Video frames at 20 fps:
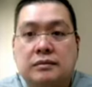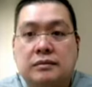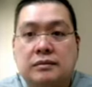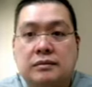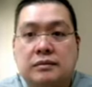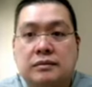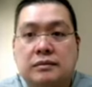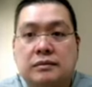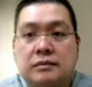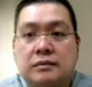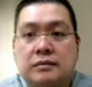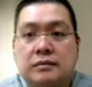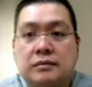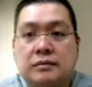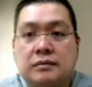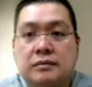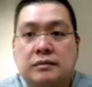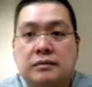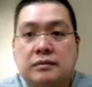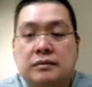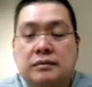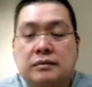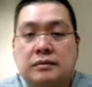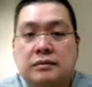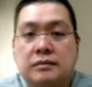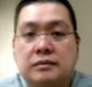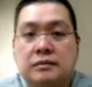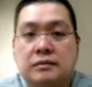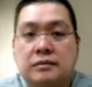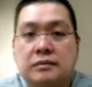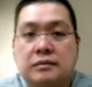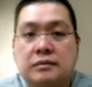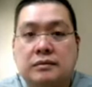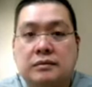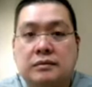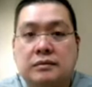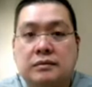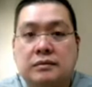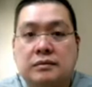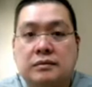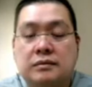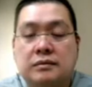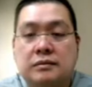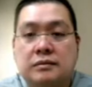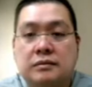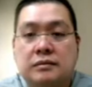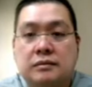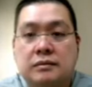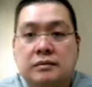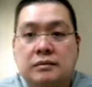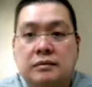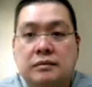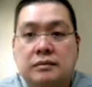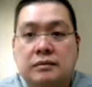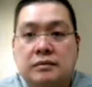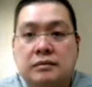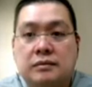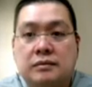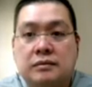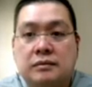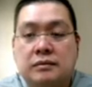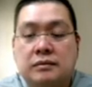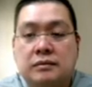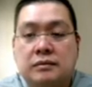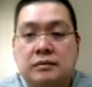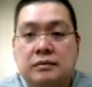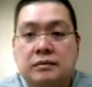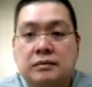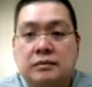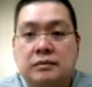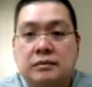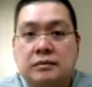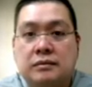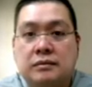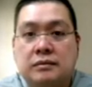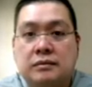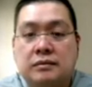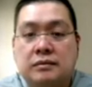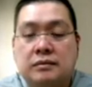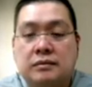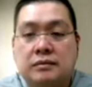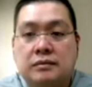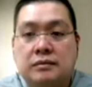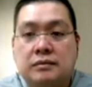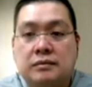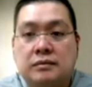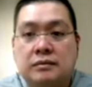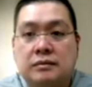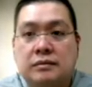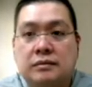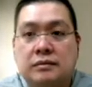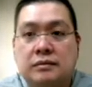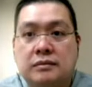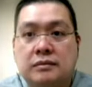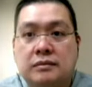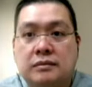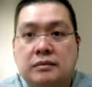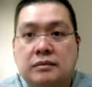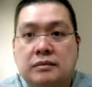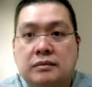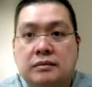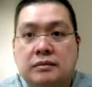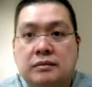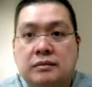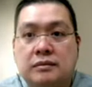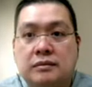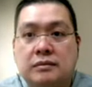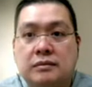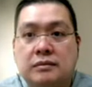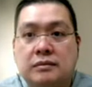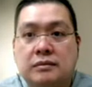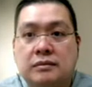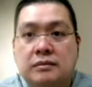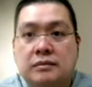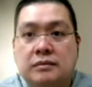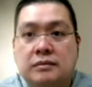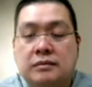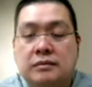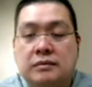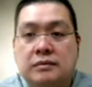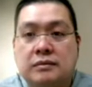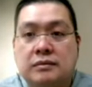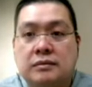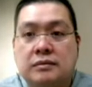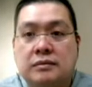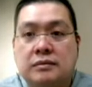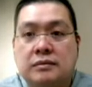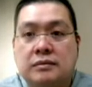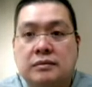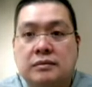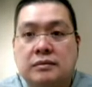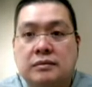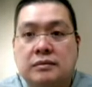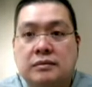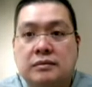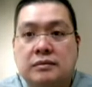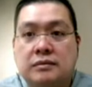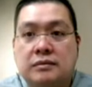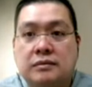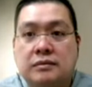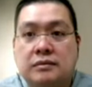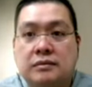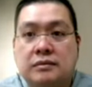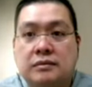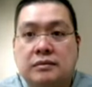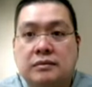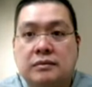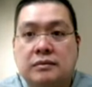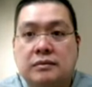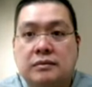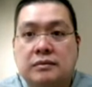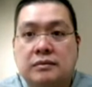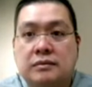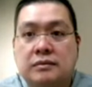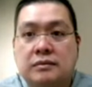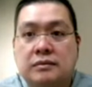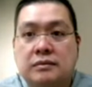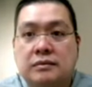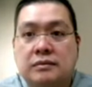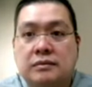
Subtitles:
(silent)